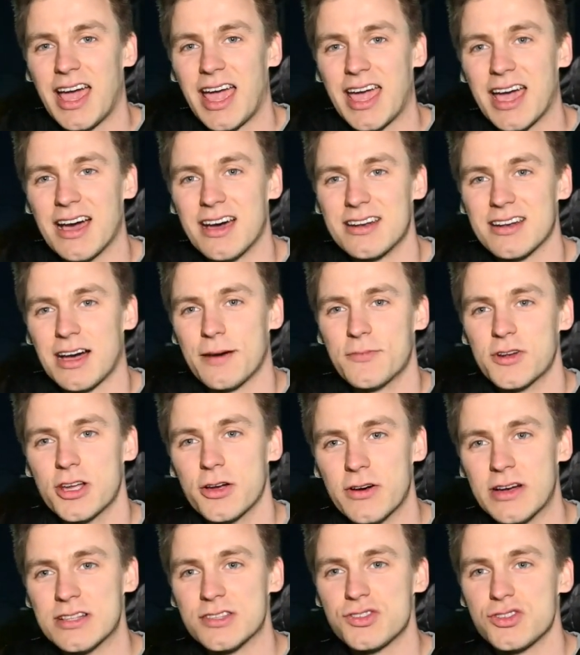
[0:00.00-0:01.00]
And I'm gonna
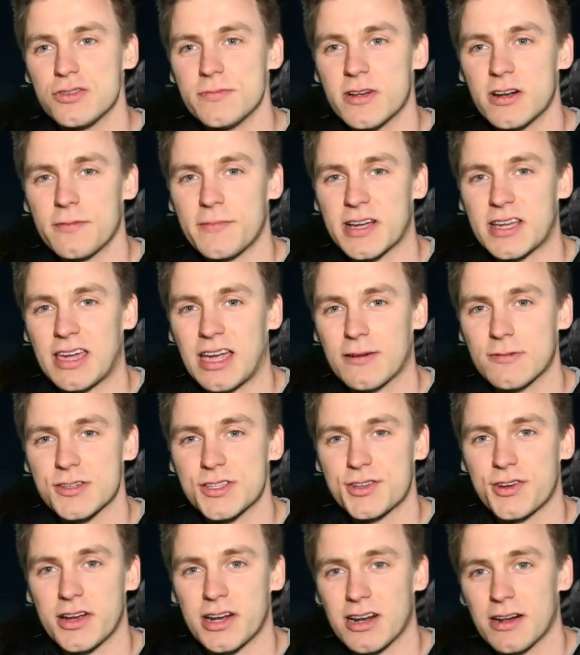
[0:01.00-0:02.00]
go ahead and zoom in on my
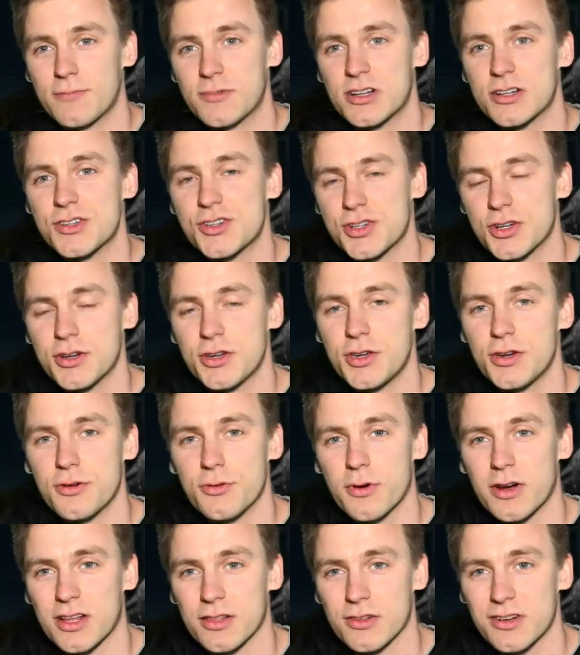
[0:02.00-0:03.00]
camera screen and I'm gonna show
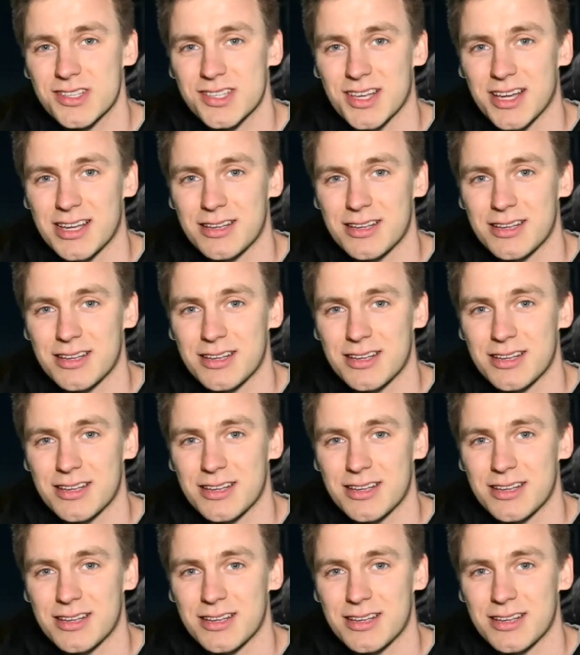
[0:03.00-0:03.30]
you what it looks